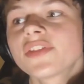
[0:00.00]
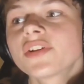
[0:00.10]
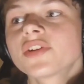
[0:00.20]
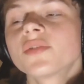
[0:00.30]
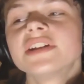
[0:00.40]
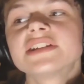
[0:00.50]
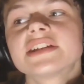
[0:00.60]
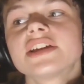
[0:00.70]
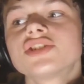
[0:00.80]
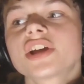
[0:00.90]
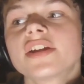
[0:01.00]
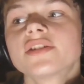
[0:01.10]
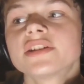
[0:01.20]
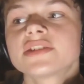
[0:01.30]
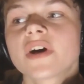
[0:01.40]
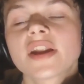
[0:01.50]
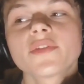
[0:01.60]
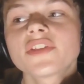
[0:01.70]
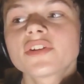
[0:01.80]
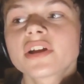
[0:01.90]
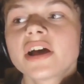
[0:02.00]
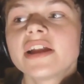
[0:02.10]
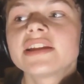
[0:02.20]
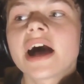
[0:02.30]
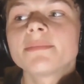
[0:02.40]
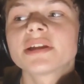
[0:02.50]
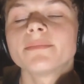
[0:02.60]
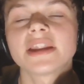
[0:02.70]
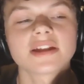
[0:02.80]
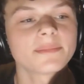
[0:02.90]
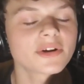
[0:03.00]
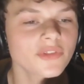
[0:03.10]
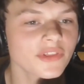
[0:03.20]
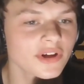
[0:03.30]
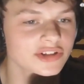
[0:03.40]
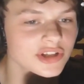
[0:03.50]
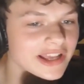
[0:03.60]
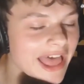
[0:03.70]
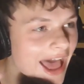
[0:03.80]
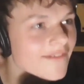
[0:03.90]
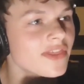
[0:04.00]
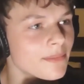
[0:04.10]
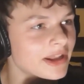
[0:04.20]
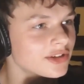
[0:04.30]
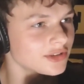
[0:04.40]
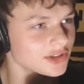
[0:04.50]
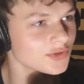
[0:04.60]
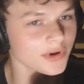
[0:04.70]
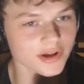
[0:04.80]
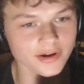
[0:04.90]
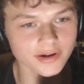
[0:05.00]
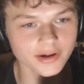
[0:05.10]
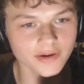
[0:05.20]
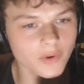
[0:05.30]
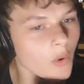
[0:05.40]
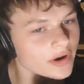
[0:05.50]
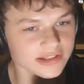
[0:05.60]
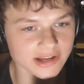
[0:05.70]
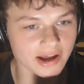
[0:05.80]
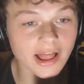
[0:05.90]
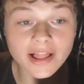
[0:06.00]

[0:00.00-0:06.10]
I don't think they're going to get gender dysphoria. I don't think they're going to adopt I don't think they actually like have the mental disorder. Of course not.